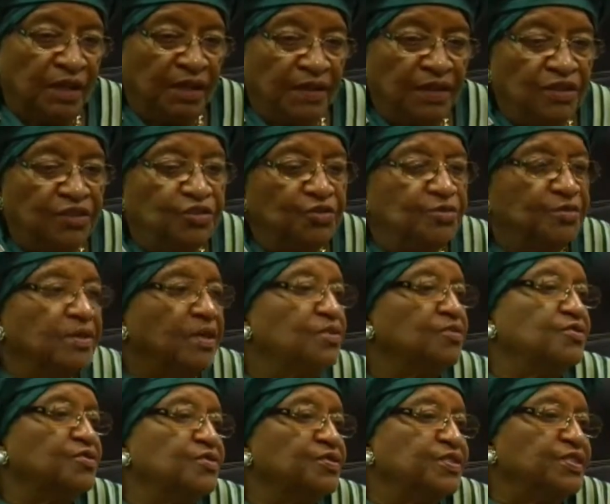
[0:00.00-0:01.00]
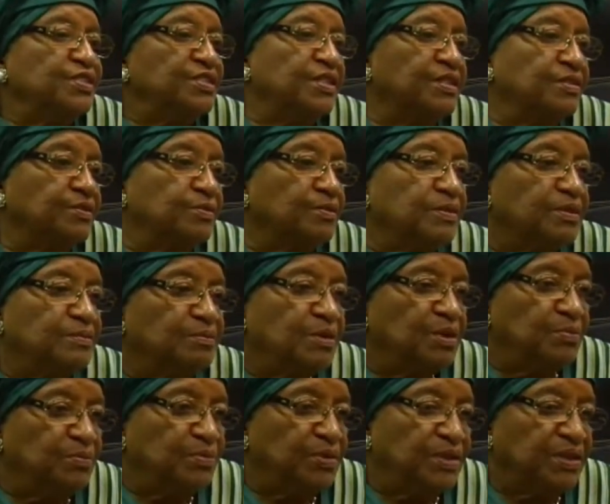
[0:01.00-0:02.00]
I think 2006 was
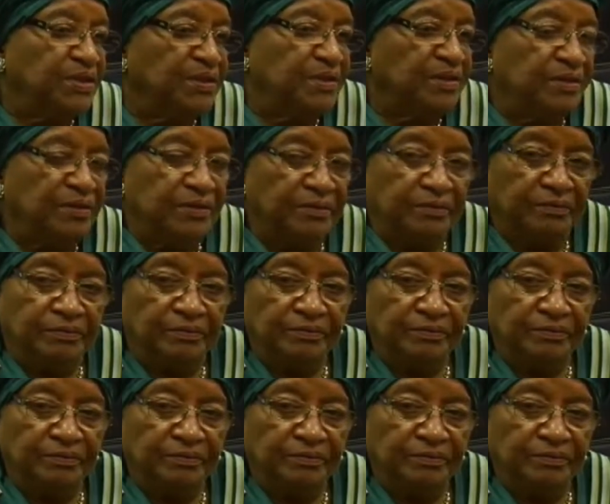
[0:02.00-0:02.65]
my big year.